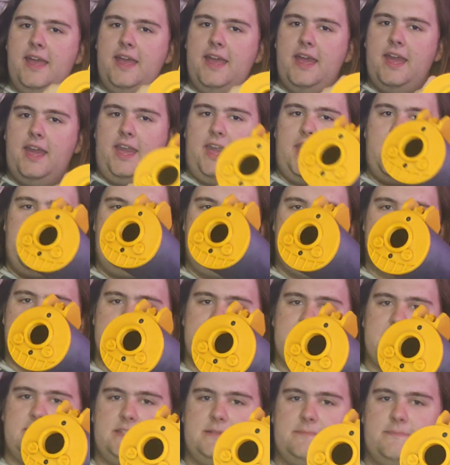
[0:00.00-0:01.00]
a
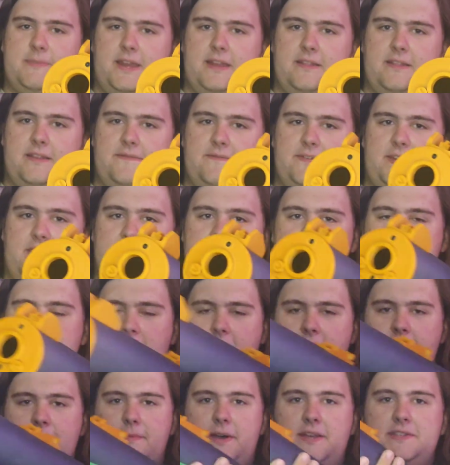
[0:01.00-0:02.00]
smiley face
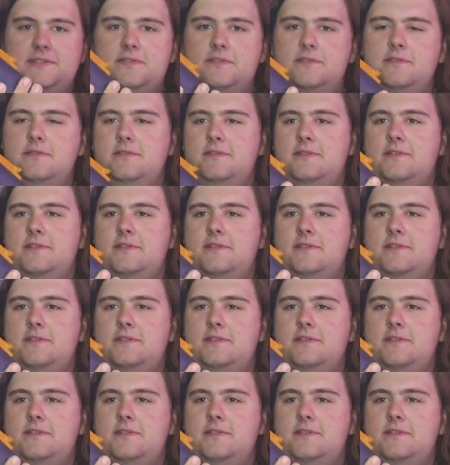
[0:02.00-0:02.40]
on the muzzle.